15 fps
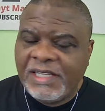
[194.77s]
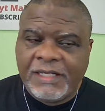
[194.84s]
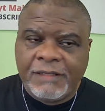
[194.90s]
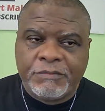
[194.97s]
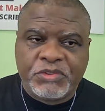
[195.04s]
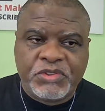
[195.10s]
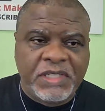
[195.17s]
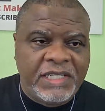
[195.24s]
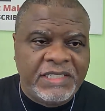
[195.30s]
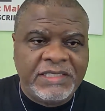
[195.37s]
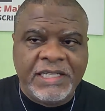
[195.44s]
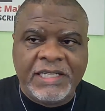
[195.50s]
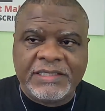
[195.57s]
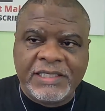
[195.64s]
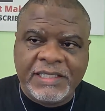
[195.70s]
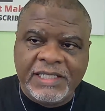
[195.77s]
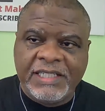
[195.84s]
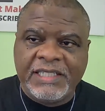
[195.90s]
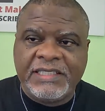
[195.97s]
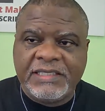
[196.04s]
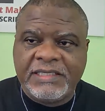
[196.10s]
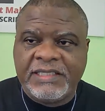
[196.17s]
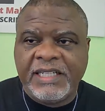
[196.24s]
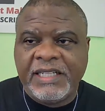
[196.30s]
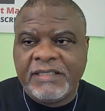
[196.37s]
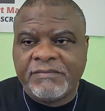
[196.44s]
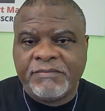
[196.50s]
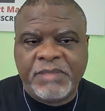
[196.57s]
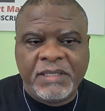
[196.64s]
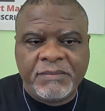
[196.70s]
I'm trying not to inundate
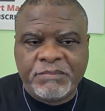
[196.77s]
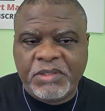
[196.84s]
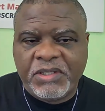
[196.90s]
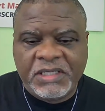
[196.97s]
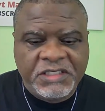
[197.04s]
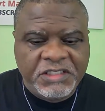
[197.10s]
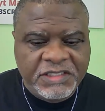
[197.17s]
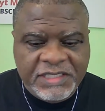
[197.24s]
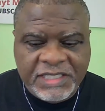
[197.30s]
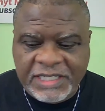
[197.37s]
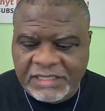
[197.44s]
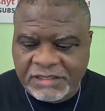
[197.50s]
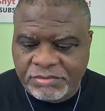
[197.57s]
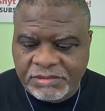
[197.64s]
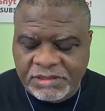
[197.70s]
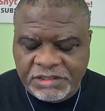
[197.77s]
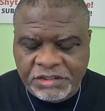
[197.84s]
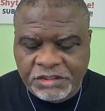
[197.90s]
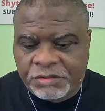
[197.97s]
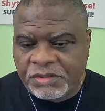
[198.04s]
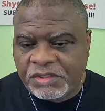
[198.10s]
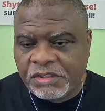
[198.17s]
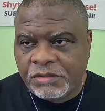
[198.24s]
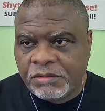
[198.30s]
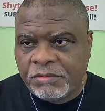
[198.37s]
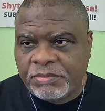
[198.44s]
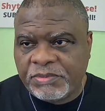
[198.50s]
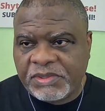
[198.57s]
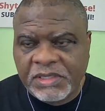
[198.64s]
and bombard you guys with YouTubes.